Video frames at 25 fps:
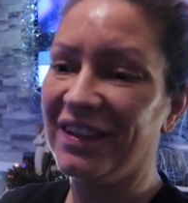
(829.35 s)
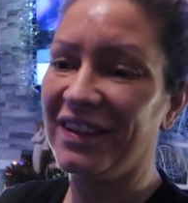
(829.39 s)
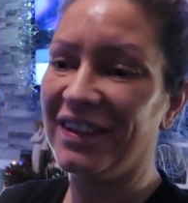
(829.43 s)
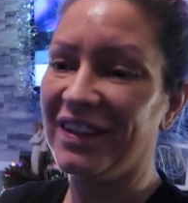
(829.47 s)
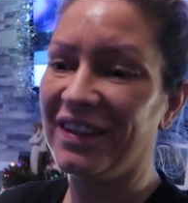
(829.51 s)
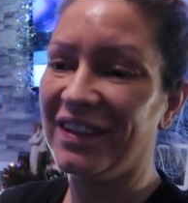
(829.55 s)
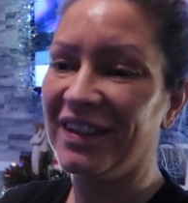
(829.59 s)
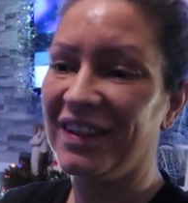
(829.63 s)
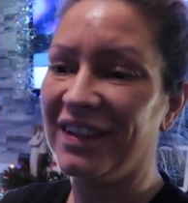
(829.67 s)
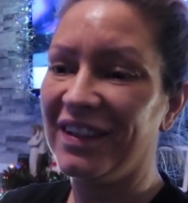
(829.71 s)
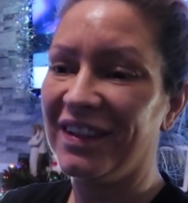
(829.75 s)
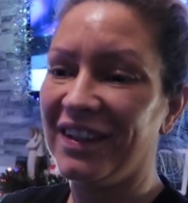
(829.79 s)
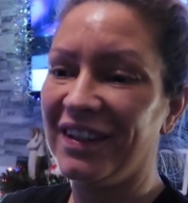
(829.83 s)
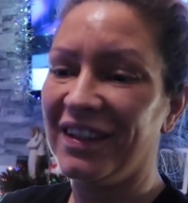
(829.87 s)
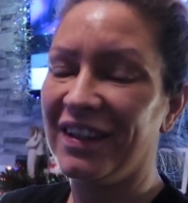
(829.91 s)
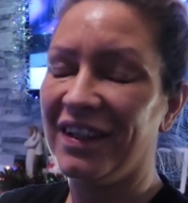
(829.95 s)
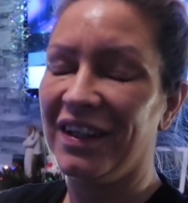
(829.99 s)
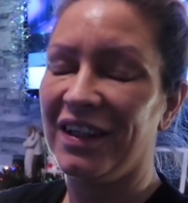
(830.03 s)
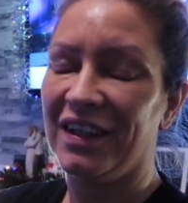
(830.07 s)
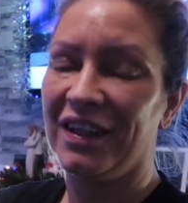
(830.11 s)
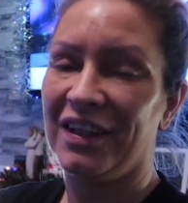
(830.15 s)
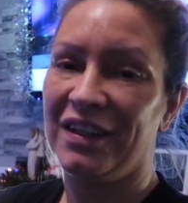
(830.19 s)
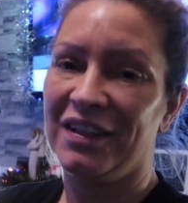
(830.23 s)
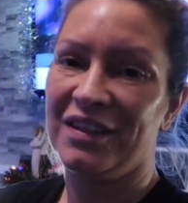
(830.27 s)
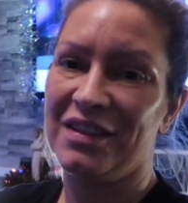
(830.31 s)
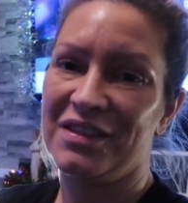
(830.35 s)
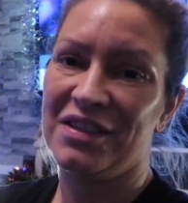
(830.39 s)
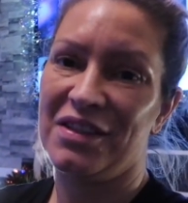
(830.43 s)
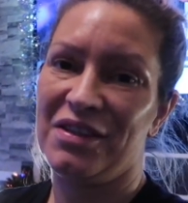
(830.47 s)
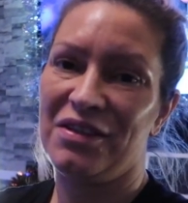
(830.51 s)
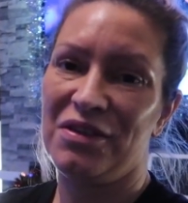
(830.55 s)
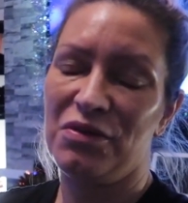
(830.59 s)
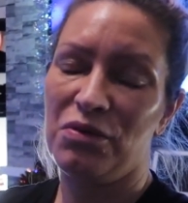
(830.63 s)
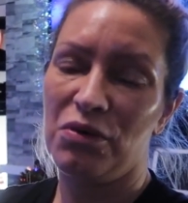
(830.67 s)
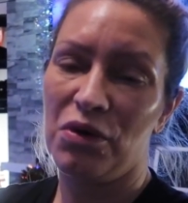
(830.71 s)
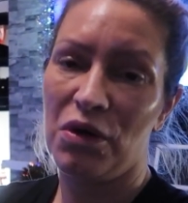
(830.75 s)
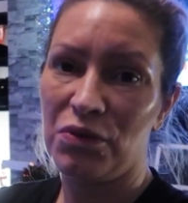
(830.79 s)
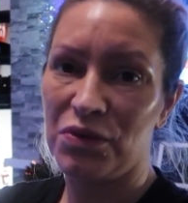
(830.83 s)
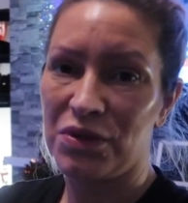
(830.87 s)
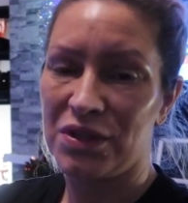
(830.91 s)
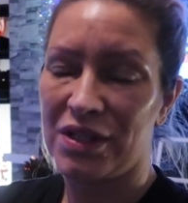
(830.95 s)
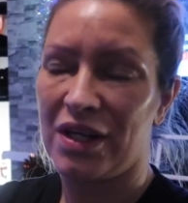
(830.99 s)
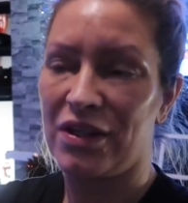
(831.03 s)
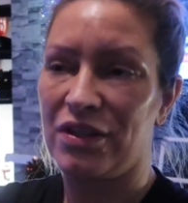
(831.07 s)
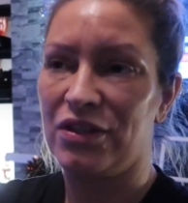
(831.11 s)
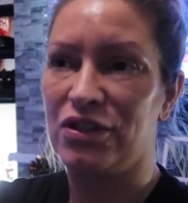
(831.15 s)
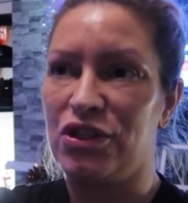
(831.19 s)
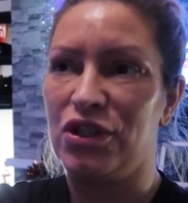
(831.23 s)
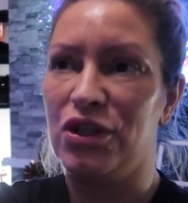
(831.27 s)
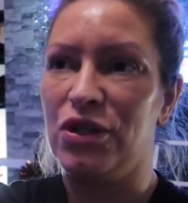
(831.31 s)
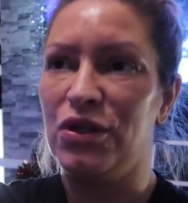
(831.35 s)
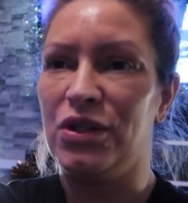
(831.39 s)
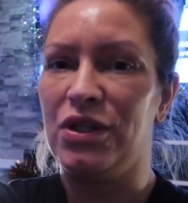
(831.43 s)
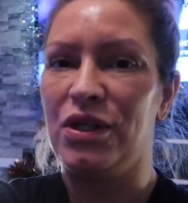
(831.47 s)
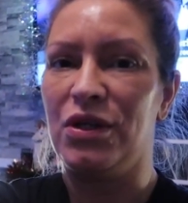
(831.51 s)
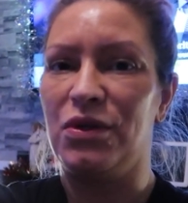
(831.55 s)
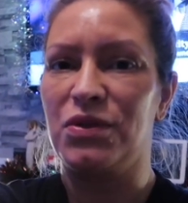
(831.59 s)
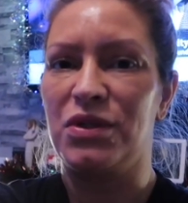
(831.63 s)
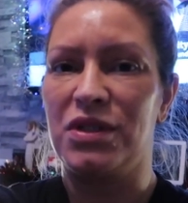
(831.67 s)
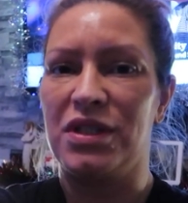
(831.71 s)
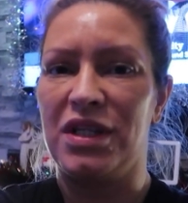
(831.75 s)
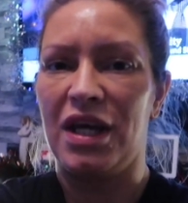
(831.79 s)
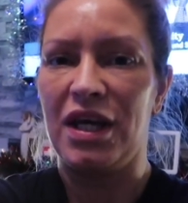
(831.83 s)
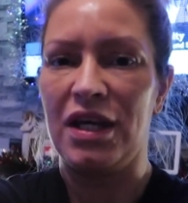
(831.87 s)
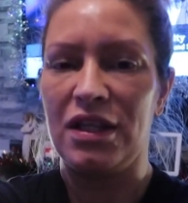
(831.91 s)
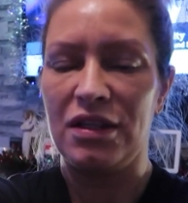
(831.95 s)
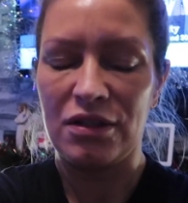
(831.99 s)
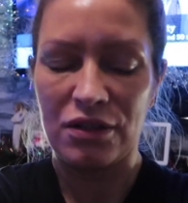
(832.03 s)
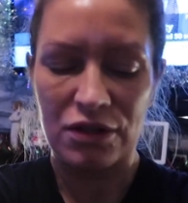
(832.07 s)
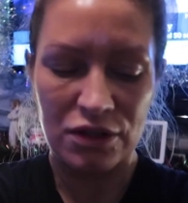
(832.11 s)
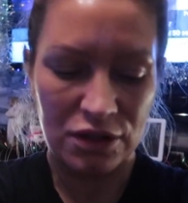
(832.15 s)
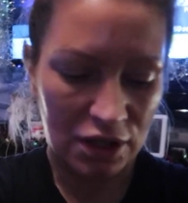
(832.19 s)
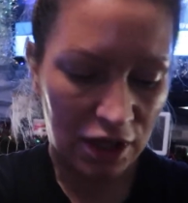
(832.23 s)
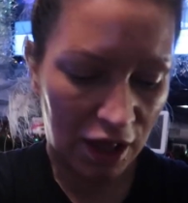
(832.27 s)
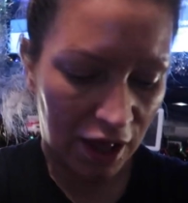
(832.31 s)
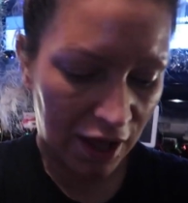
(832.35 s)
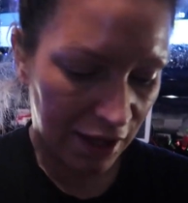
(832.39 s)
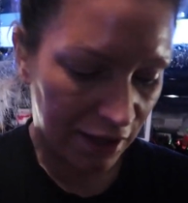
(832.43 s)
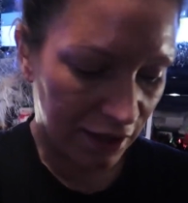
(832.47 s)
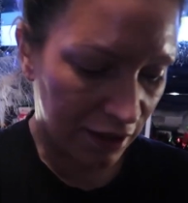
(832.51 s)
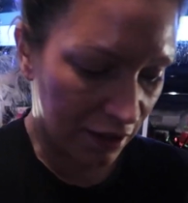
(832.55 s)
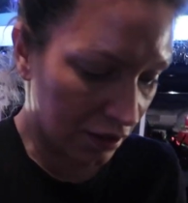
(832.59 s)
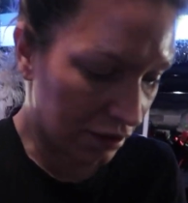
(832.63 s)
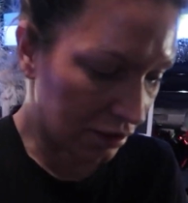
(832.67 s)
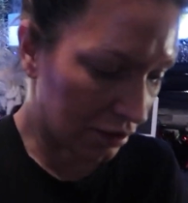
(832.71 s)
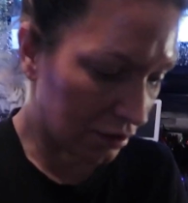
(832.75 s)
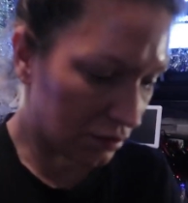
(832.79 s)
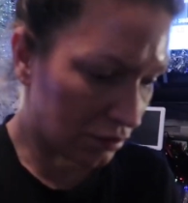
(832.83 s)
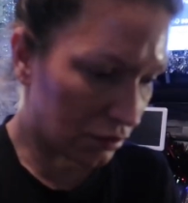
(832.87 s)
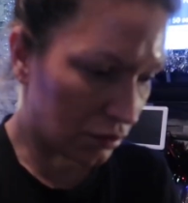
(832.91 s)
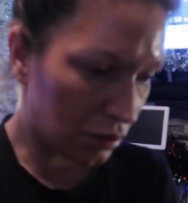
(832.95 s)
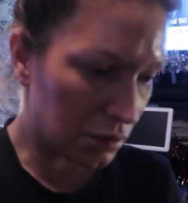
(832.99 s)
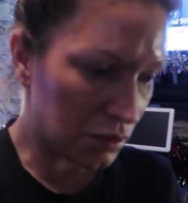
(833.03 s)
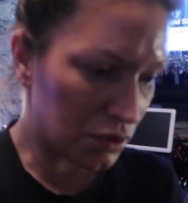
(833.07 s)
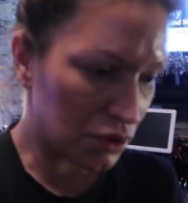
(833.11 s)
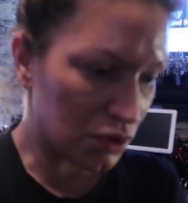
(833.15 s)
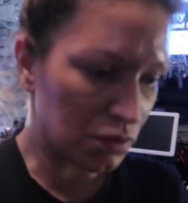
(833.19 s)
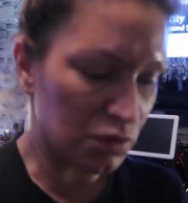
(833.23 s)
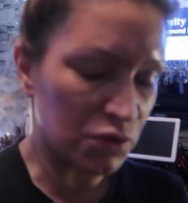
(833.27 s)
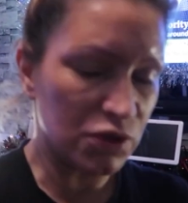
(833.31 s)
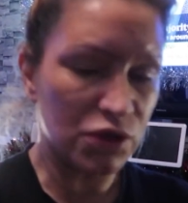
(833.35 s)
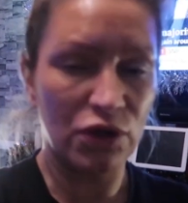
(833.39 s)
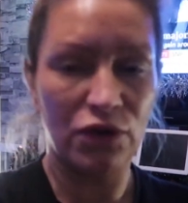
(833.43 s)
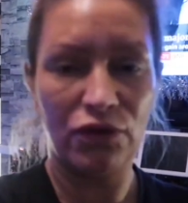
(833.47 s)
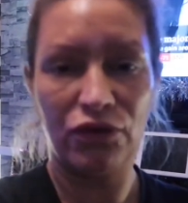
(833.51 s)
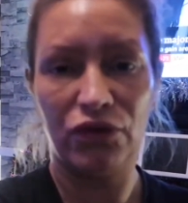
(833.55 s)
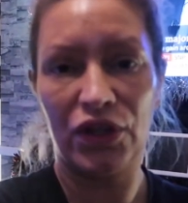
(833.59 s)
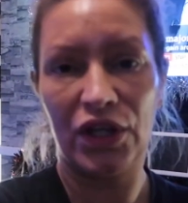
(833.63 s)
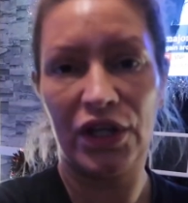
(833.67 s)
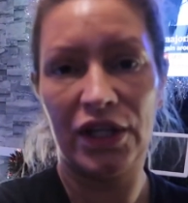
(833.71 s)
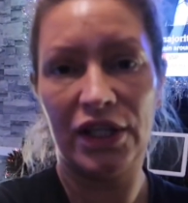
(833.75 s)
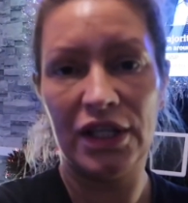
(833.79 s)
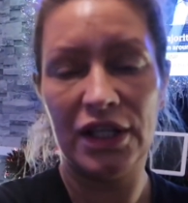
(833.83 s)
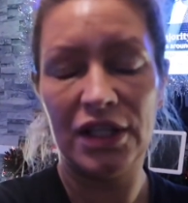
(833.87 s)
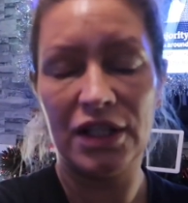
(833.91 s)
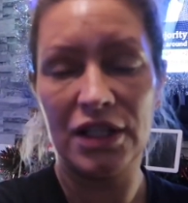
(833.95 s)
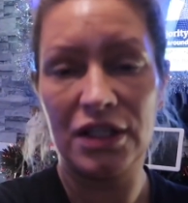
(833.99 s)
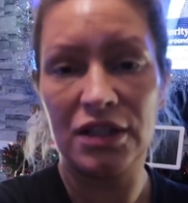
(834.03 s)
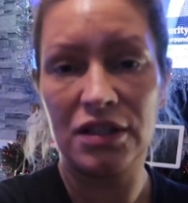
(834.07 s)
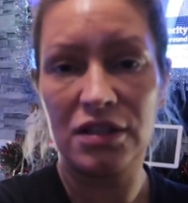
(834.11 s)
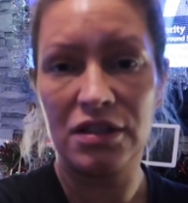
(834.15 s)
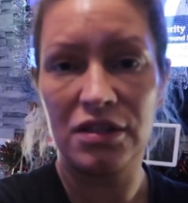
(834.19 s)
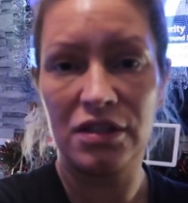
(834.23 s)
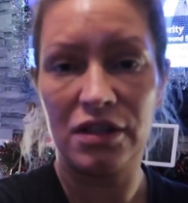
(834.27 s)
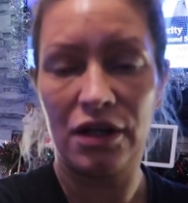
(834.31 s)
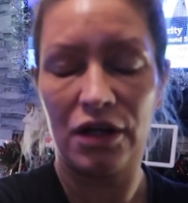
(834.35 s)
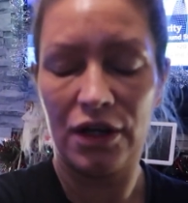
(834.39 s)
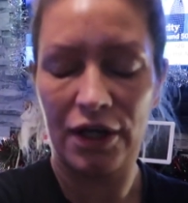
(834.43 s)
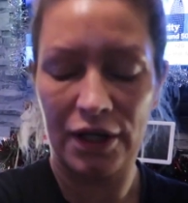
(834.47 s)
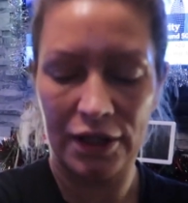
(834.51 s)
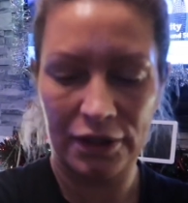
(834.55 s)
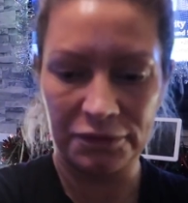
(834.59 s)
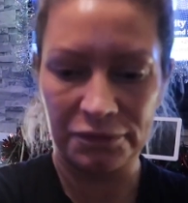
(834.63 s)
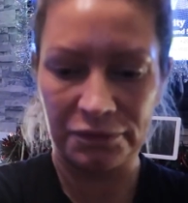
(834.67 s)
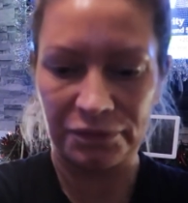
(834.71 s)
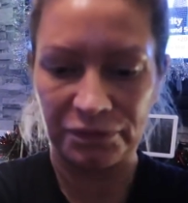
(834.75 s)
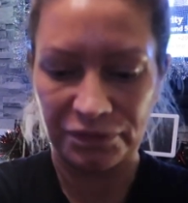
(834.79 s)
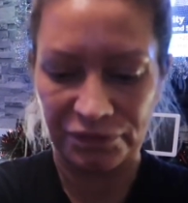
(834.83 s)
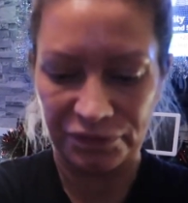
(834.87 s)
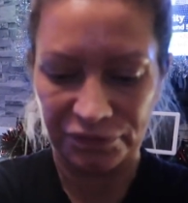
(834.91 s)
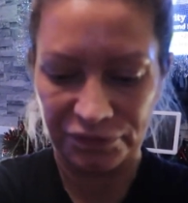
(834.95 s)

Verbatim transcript: Oh, so I was at the studio today just like doing some stuff that I needed to sort out.